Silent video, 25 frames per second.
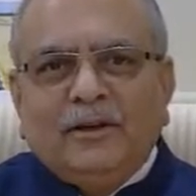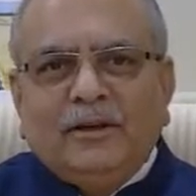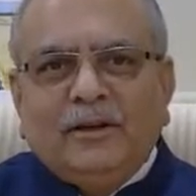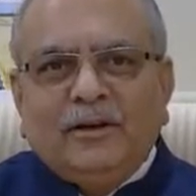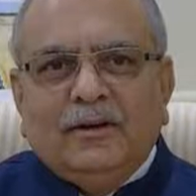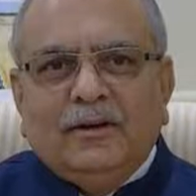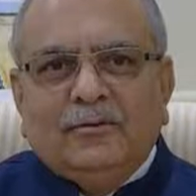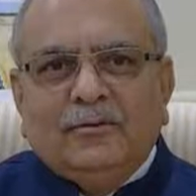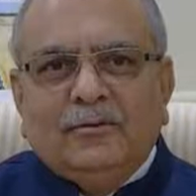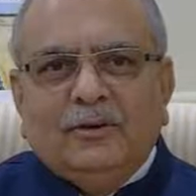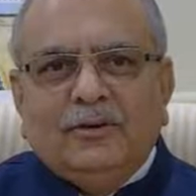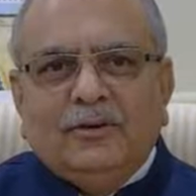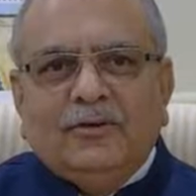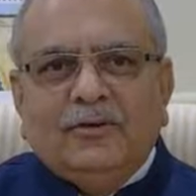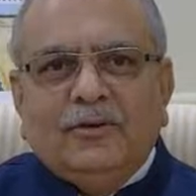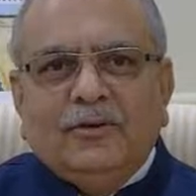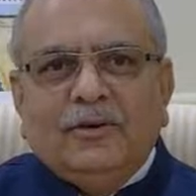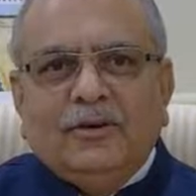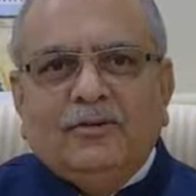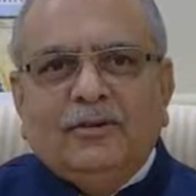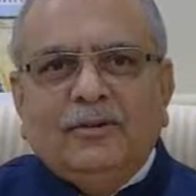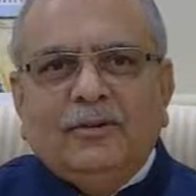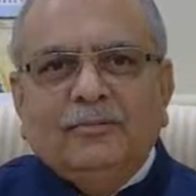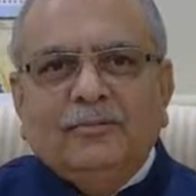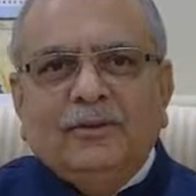So it's
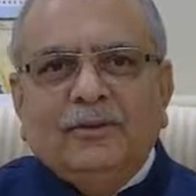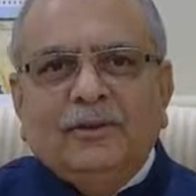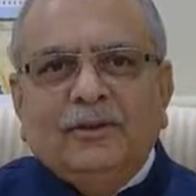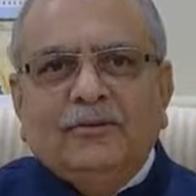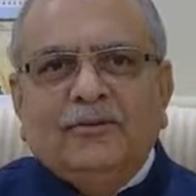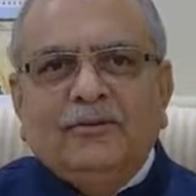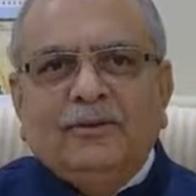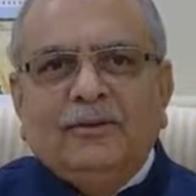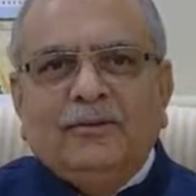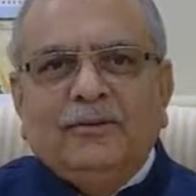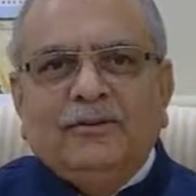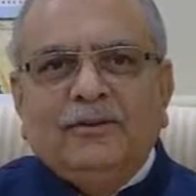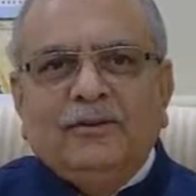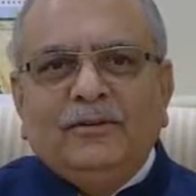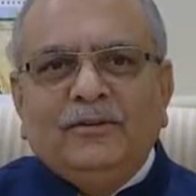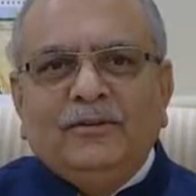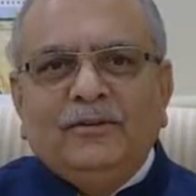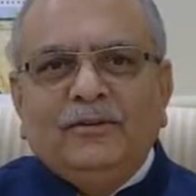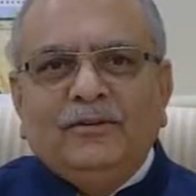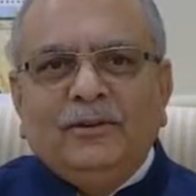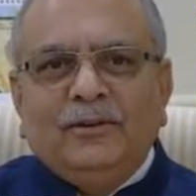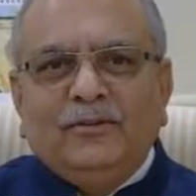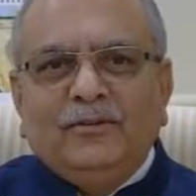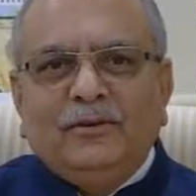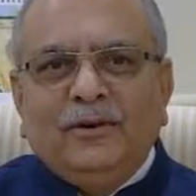not something which
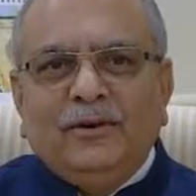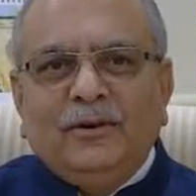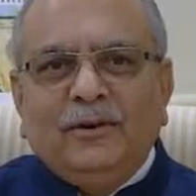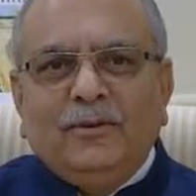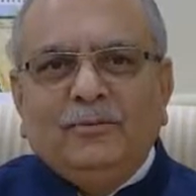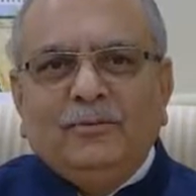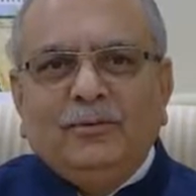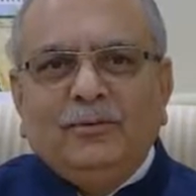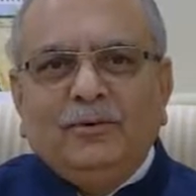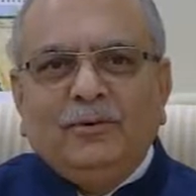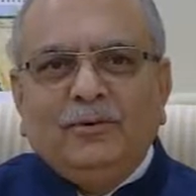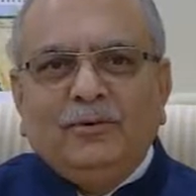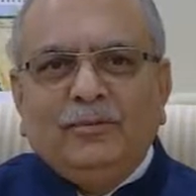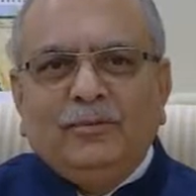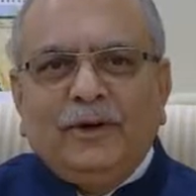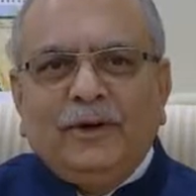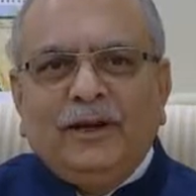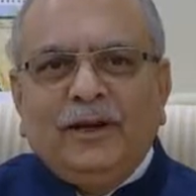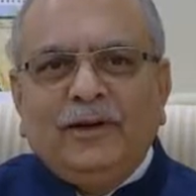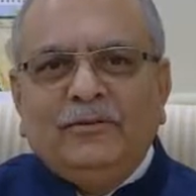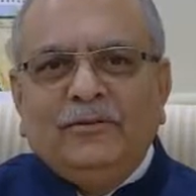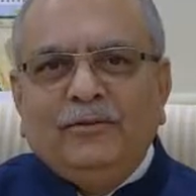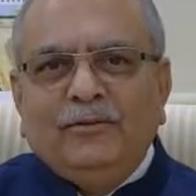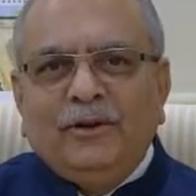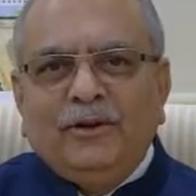is one of those
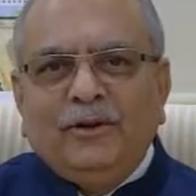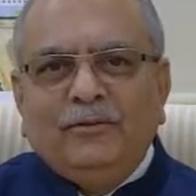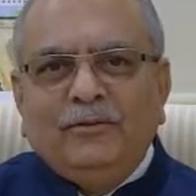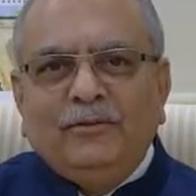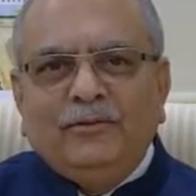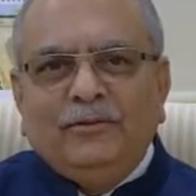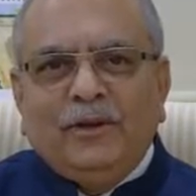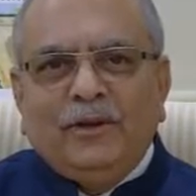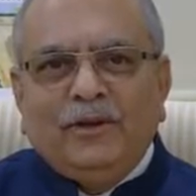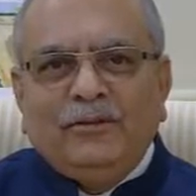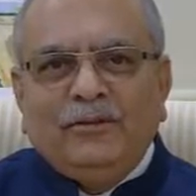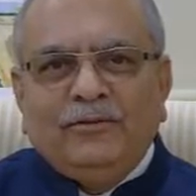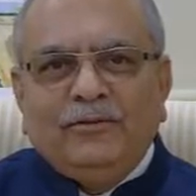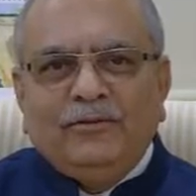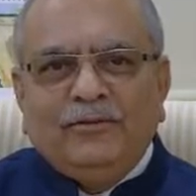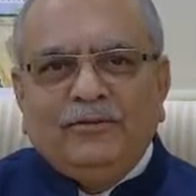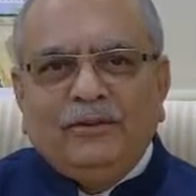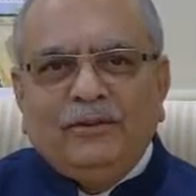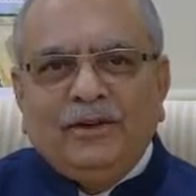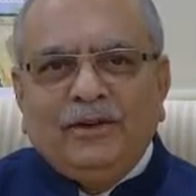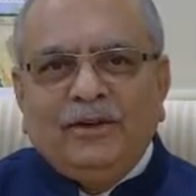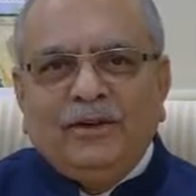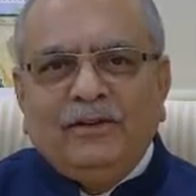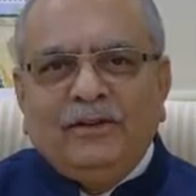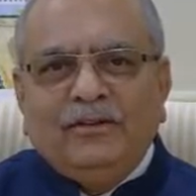brainwaves that
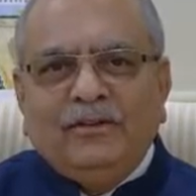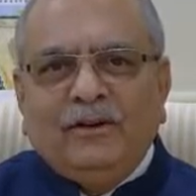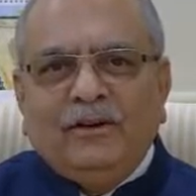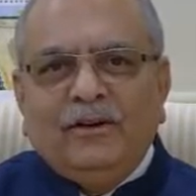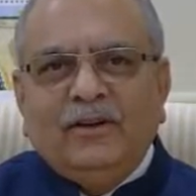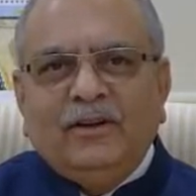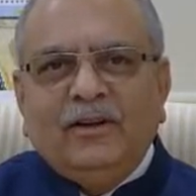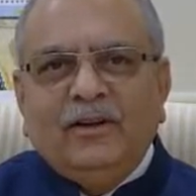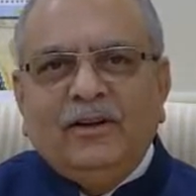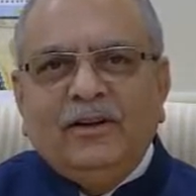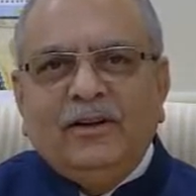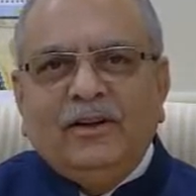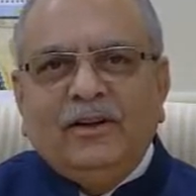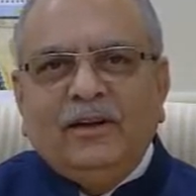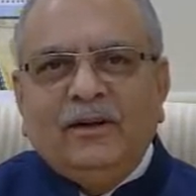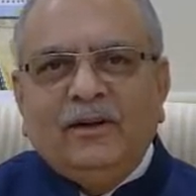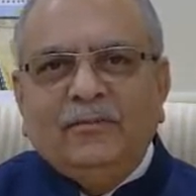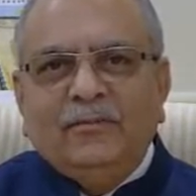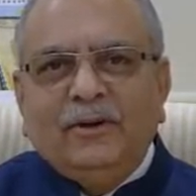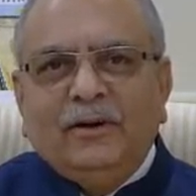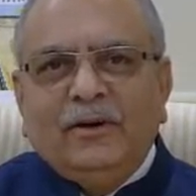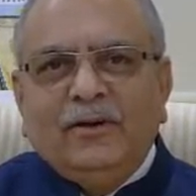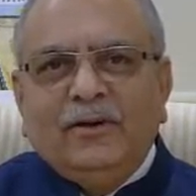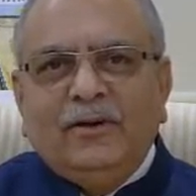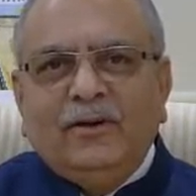suddenly came
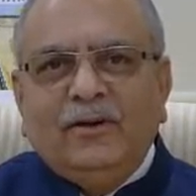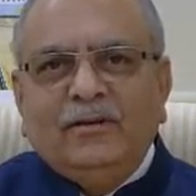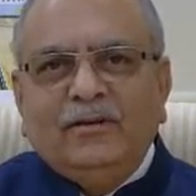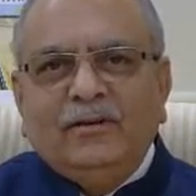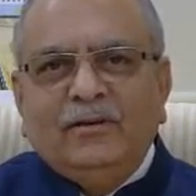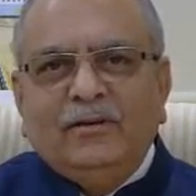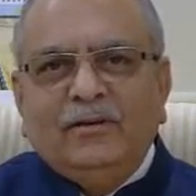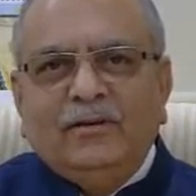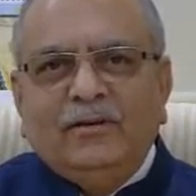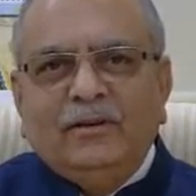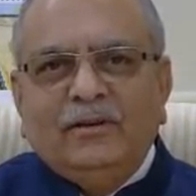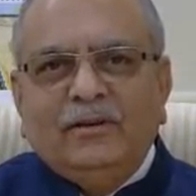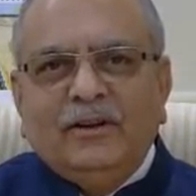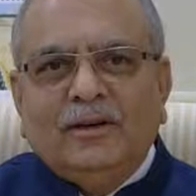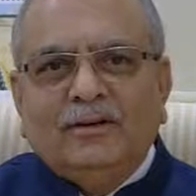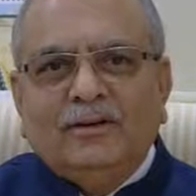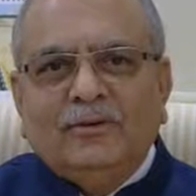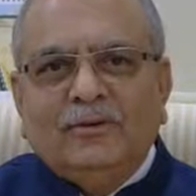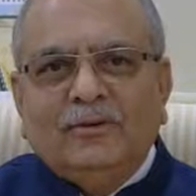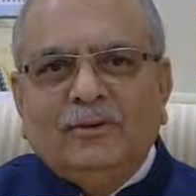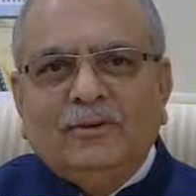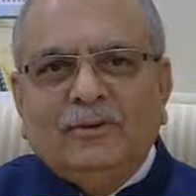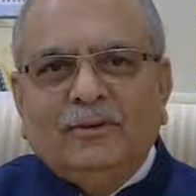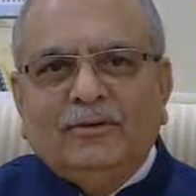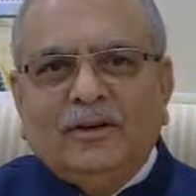along and
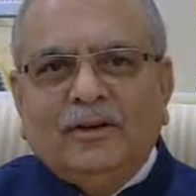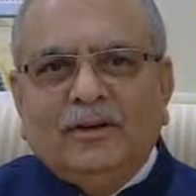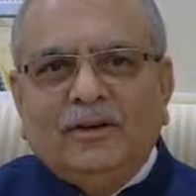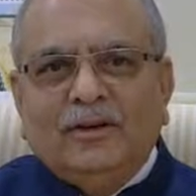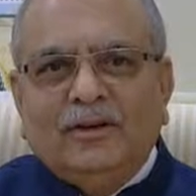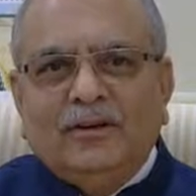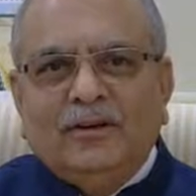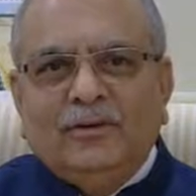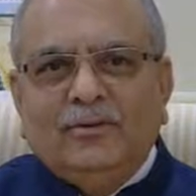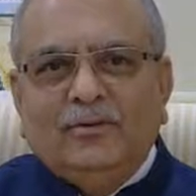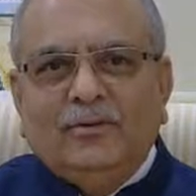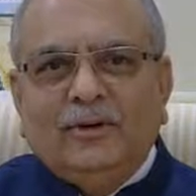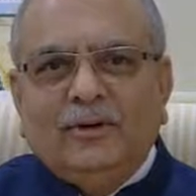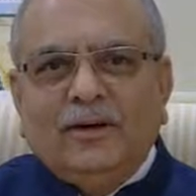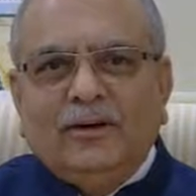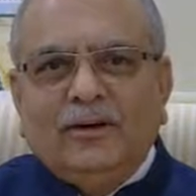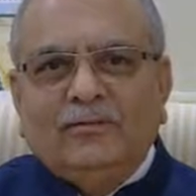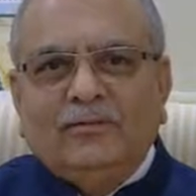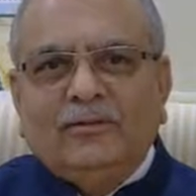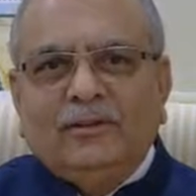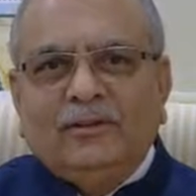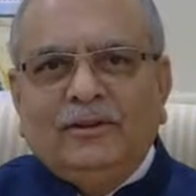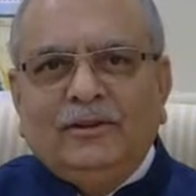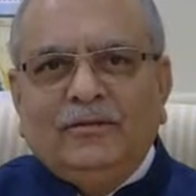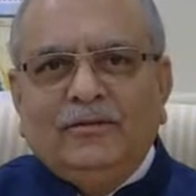you decided to
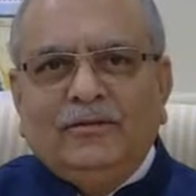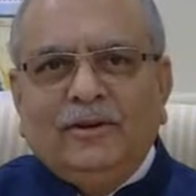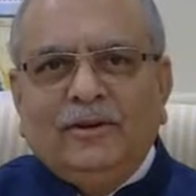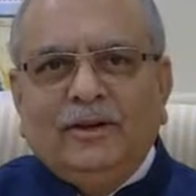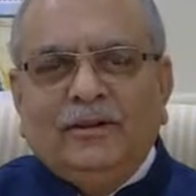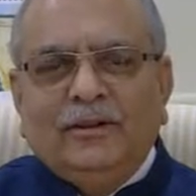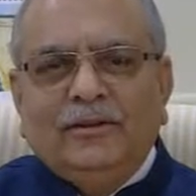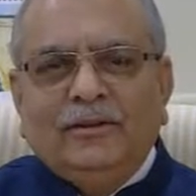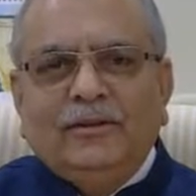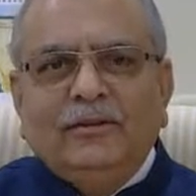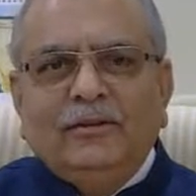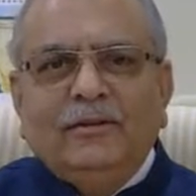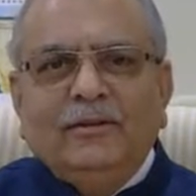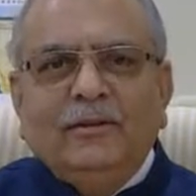have an event.